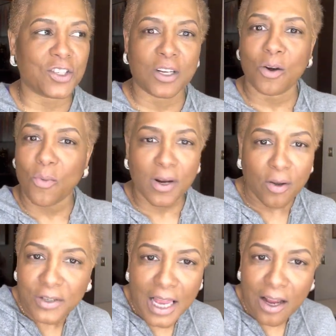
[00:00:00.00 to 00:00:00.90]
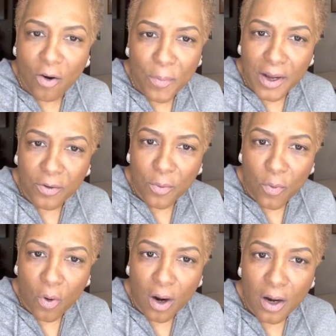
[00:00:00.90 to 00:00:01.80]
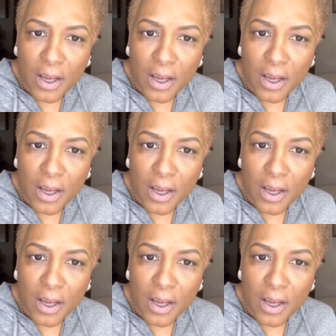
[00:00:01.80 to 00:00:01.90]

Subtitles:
she don't want to go to Taco Bell no more.